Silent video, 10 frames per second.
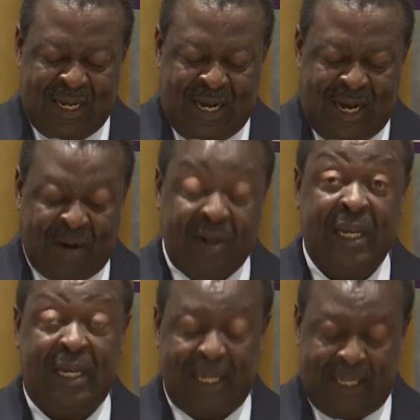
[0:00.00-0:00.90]
Our
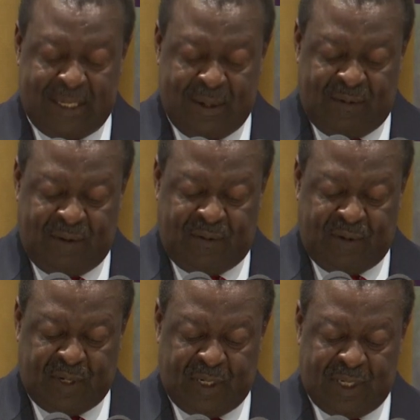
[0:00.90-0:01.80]
decades of
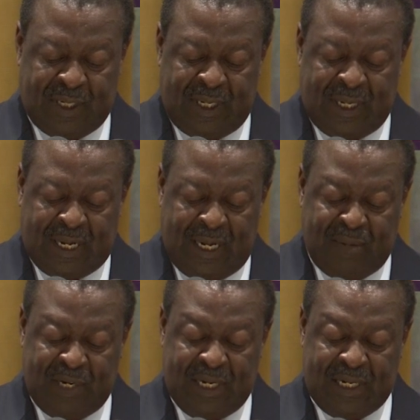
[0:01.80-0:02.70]
effort
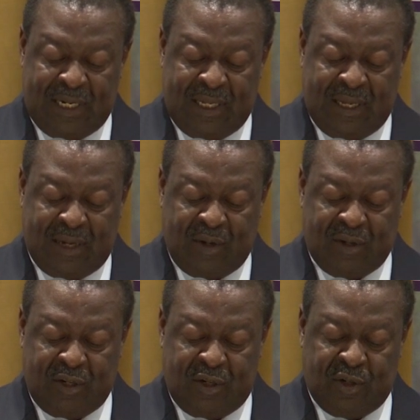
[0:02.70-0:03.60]
culminated in the
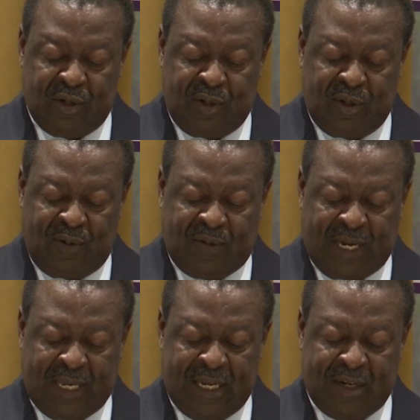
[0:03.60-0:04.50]
Constitution of
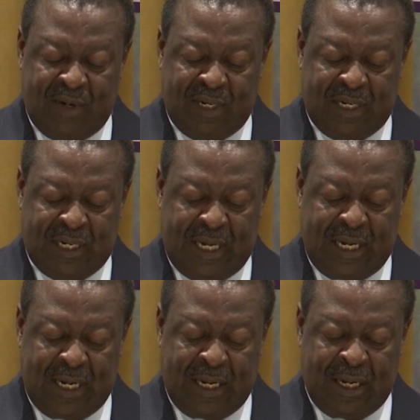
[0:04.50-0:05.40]
Kenya
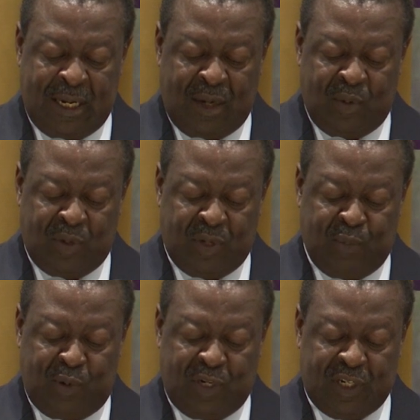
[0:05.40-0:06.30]
2010, which
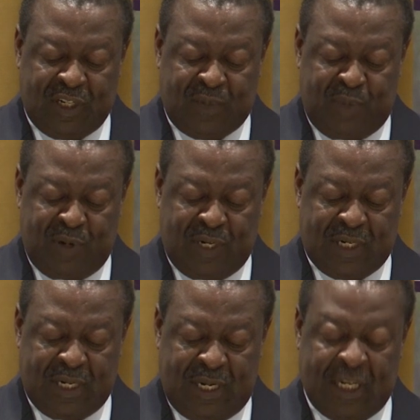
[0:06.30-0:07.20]
embodies the
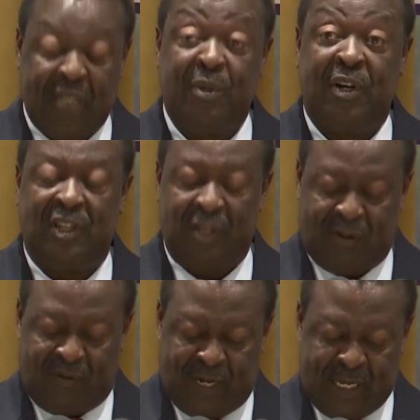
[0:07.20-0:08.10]
spirit and aspirations
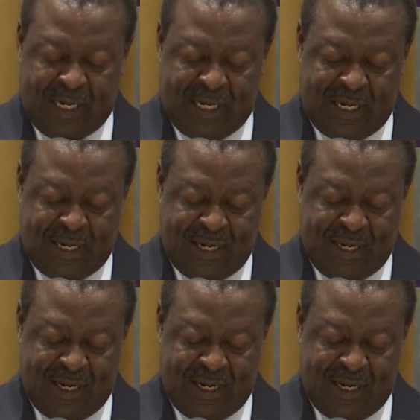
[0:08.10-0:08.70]
of Kenyans.